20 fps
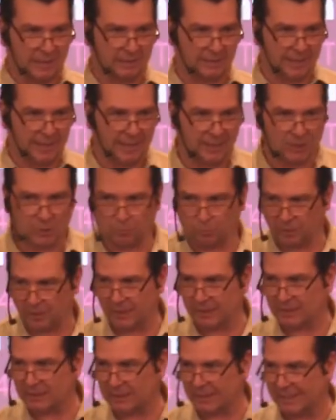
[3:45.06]
that takes
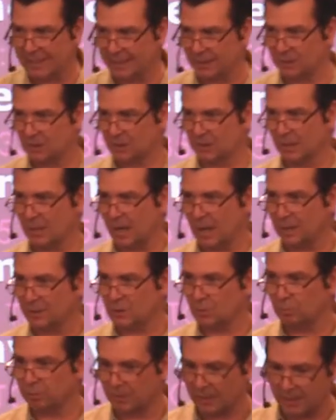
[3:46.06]
place against
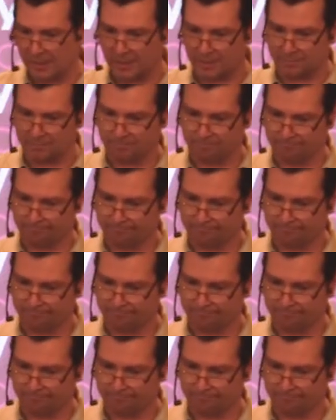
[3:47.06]
God's plan.